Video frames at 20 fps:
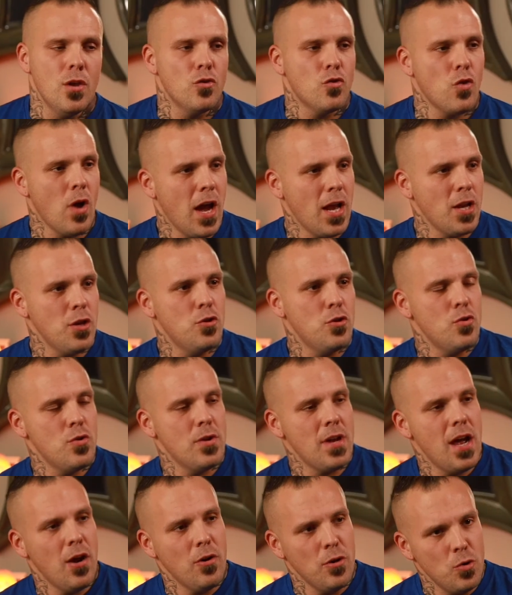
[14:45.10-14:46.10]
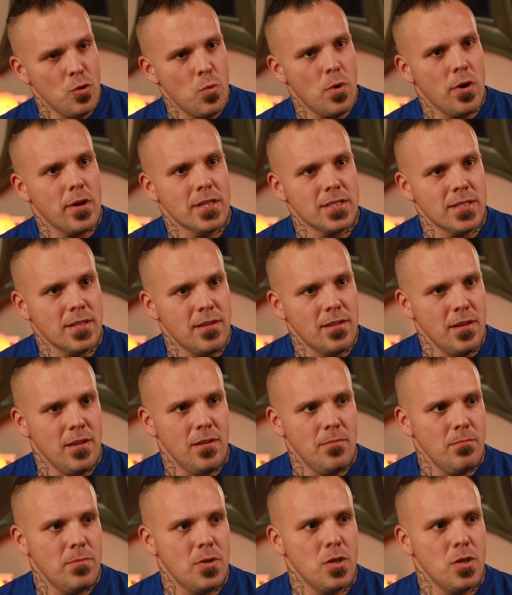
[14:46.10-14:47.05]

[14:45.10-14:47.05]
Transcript: So how do you do it now? Do you work as a team?